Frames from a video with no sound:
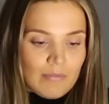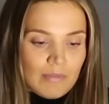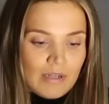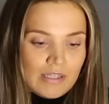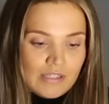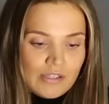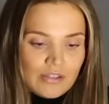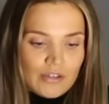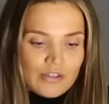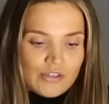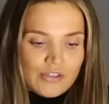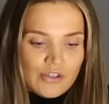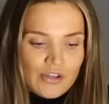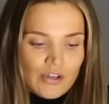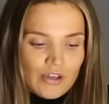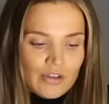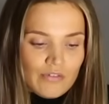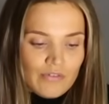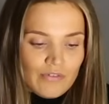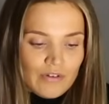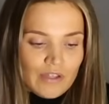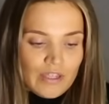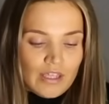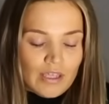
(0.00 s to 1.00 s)
minutes ago, so
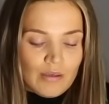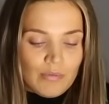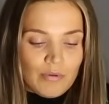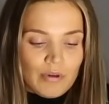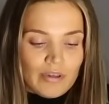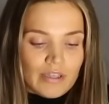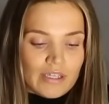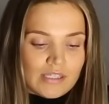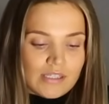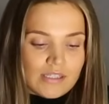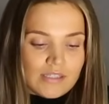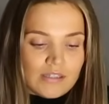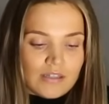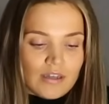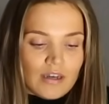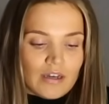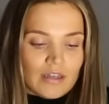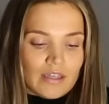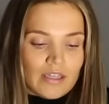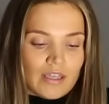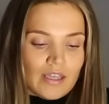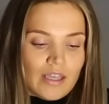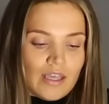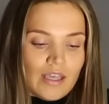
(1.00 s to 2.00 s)
hopefully he won't get
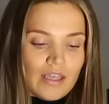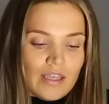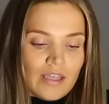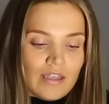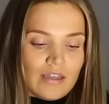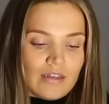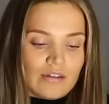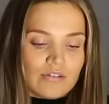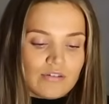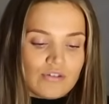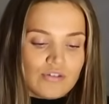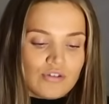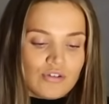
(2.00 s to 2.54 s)
stuck in